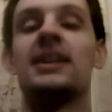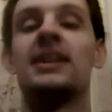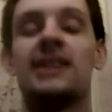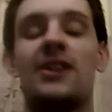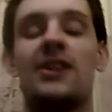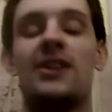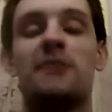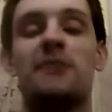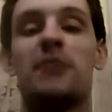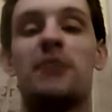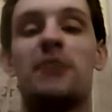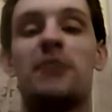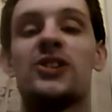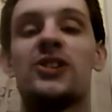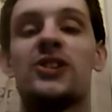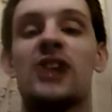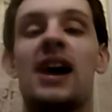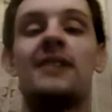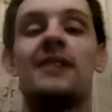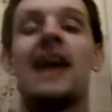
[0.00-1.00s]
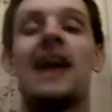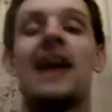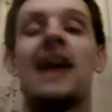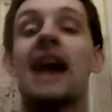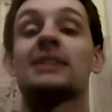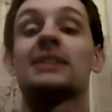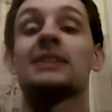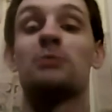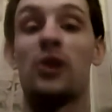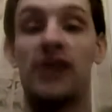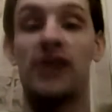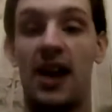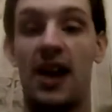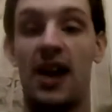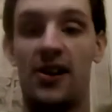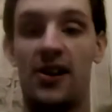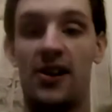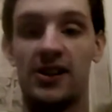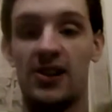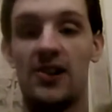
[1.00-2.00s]
Terry Bradshaw has more
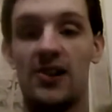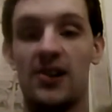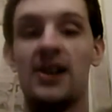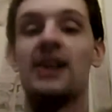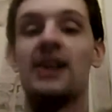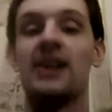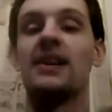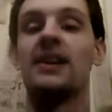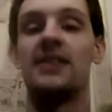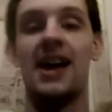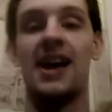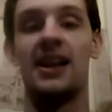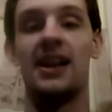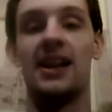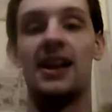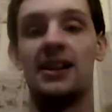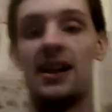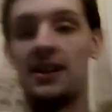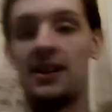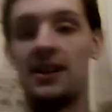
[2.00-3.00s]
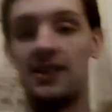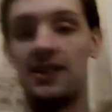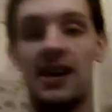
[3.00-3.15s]
character than